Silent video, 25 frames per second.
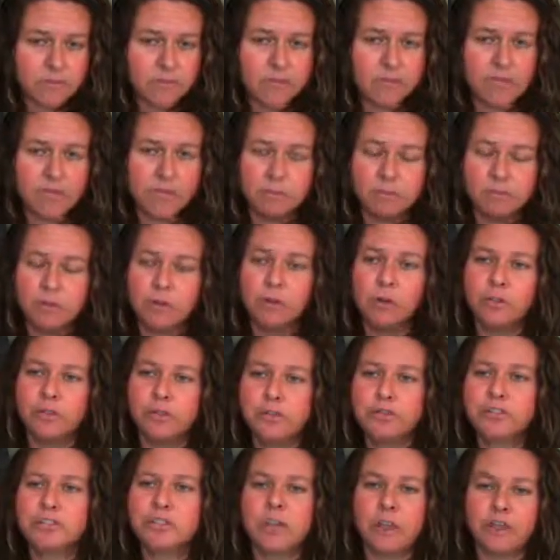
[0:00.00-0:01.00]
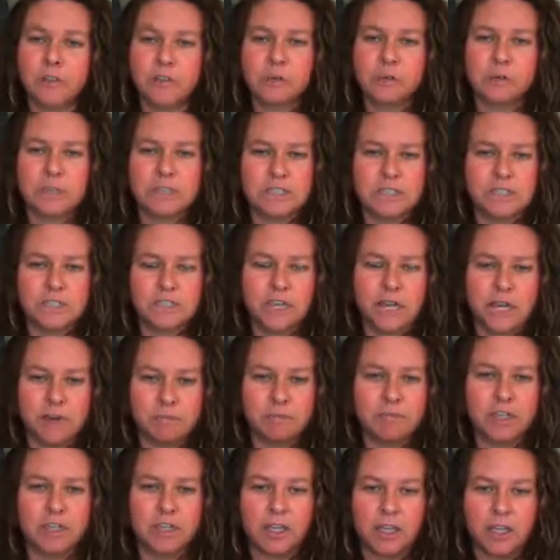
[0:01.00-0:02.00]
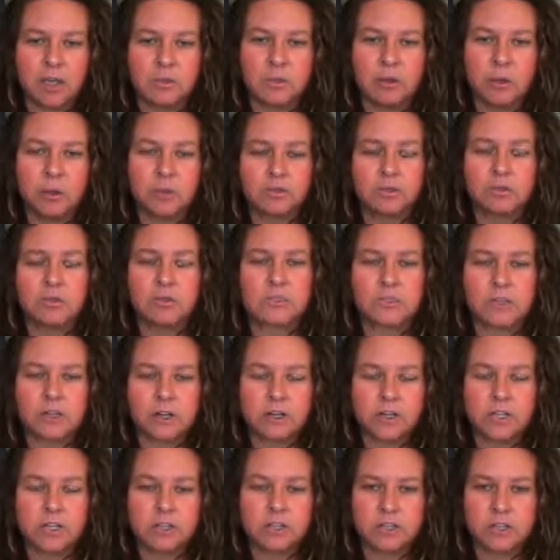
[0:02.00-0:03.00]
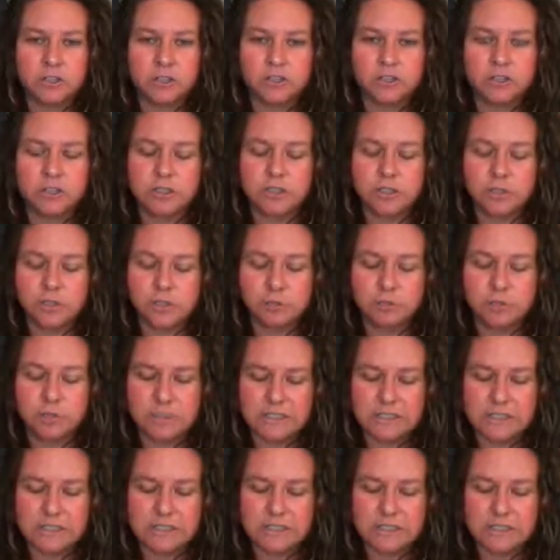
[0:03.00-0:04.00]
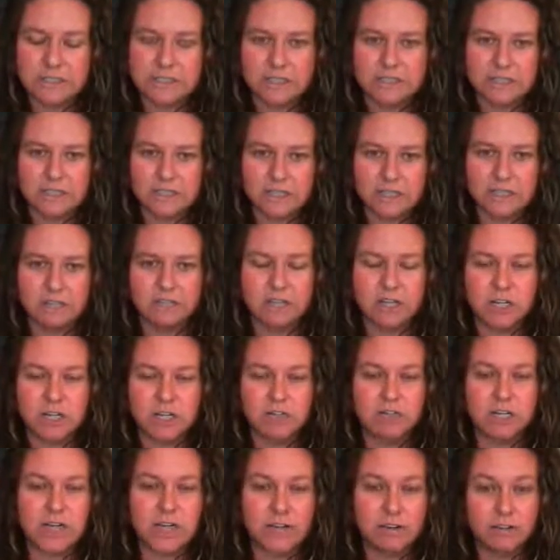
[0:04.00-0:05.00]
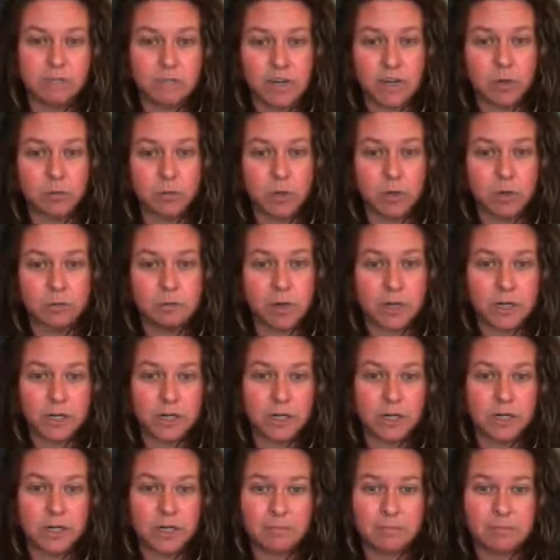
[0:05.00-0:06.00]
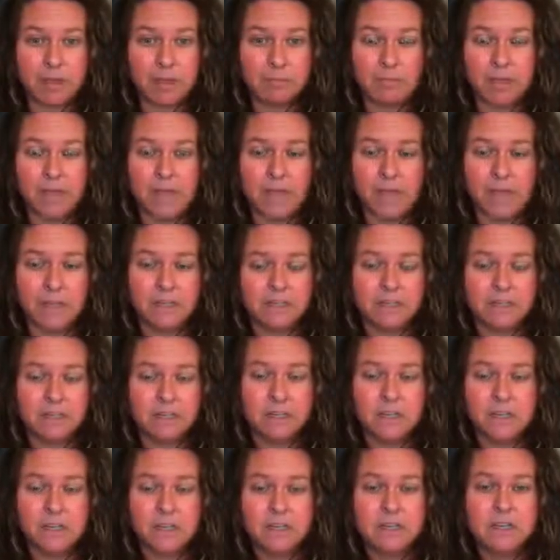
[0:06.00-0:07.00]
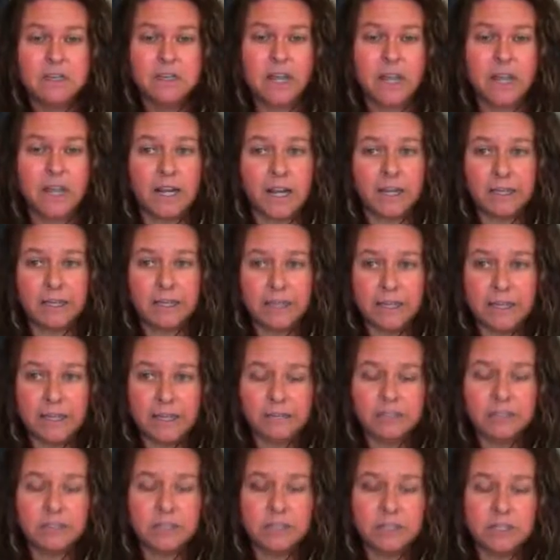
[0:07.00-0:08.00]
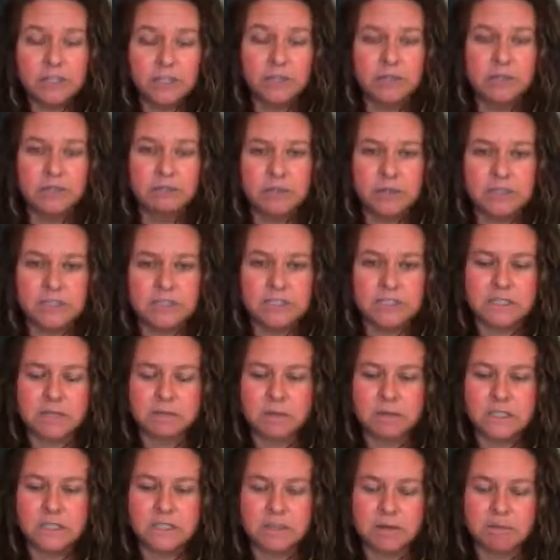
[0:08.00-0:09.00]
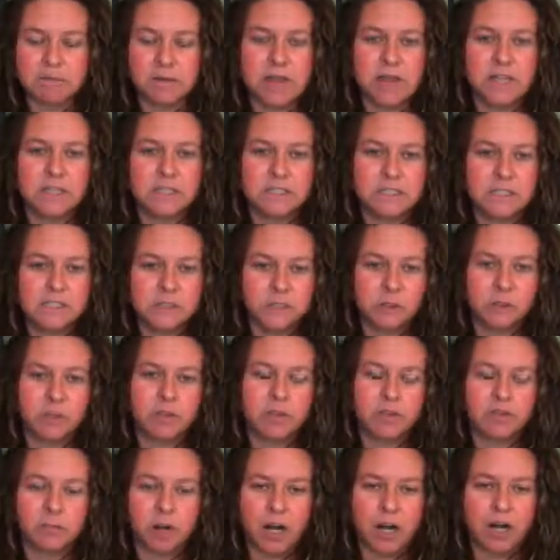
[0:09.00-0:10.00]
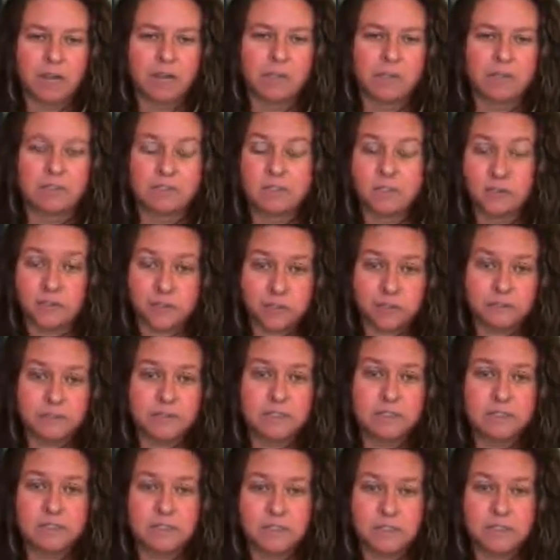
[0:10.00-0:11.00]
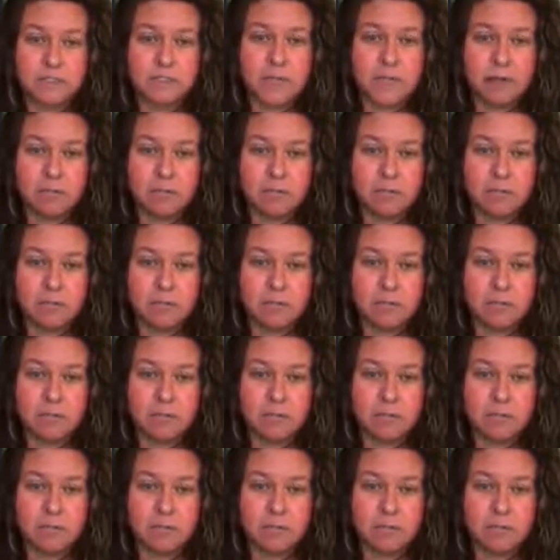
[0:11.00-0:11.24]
You know, there's another reason that I'm thinking about starting a digital business is because I've done a lot of network marketing in my past. And I like the digital business because I'm not dealing with products and services.